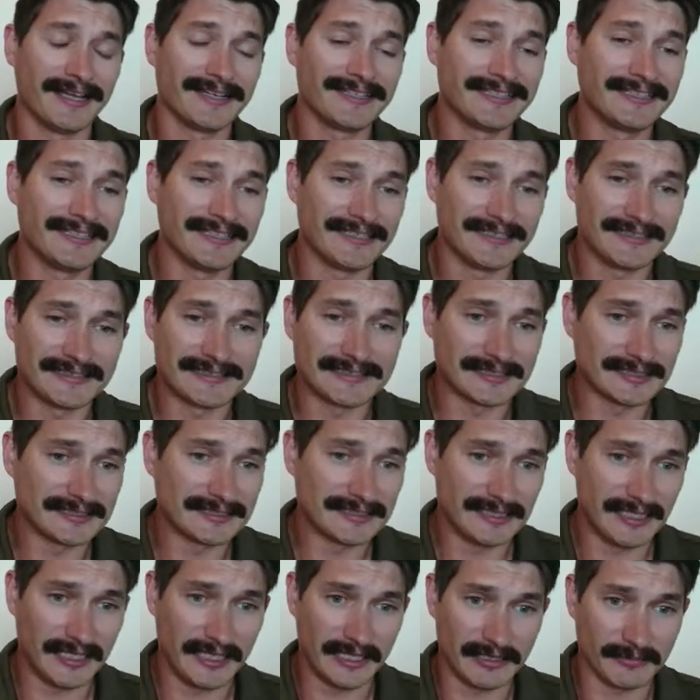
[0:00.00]
Again, it's a
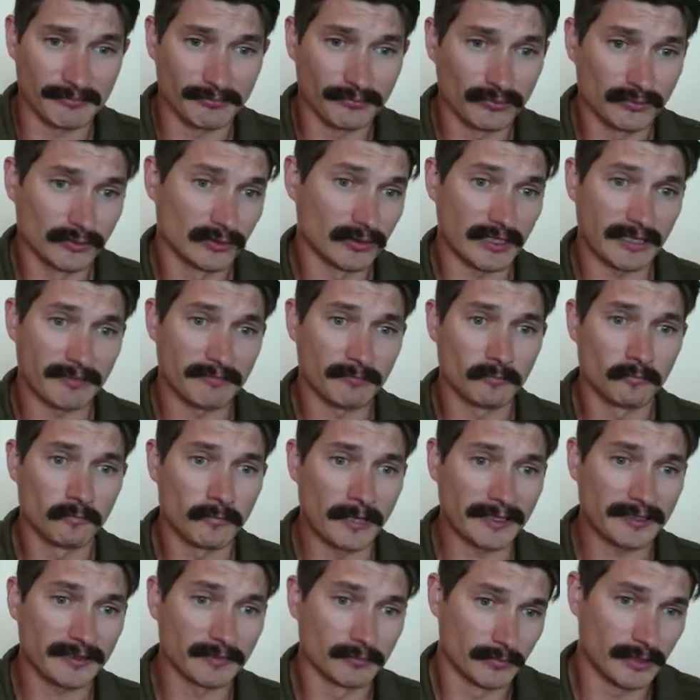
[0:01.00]
gamble. I
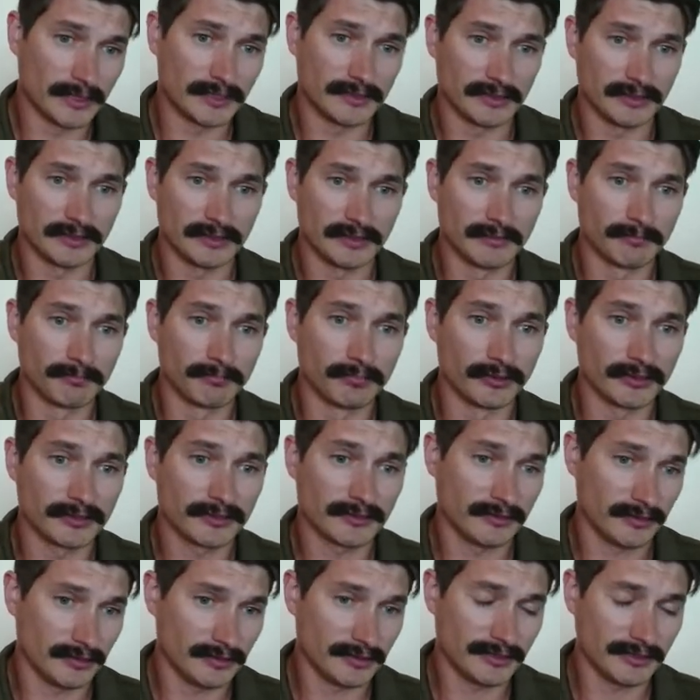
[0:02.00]
recommended the
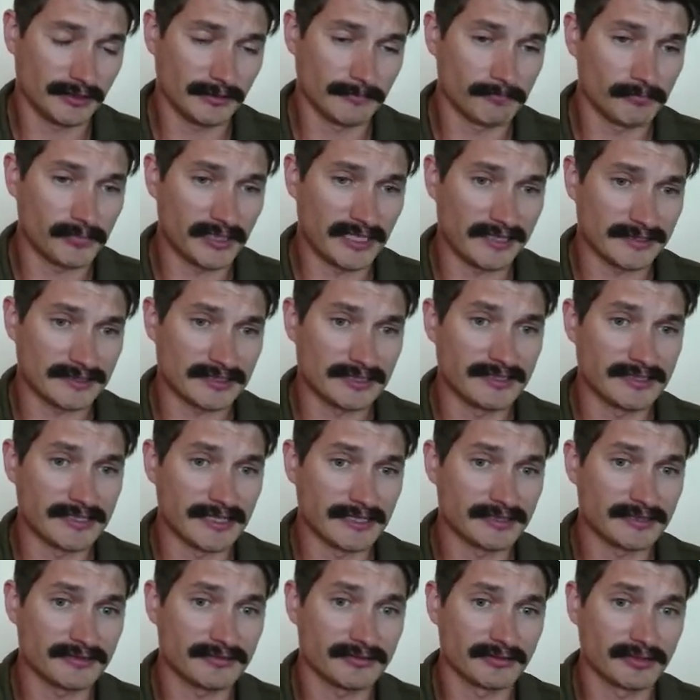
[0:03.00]
book Thinking in Bets
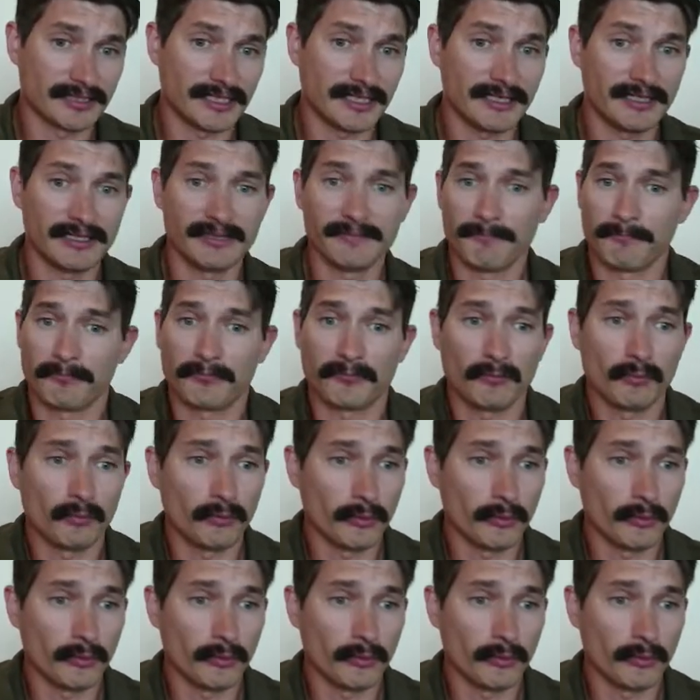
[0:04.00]
yesterday.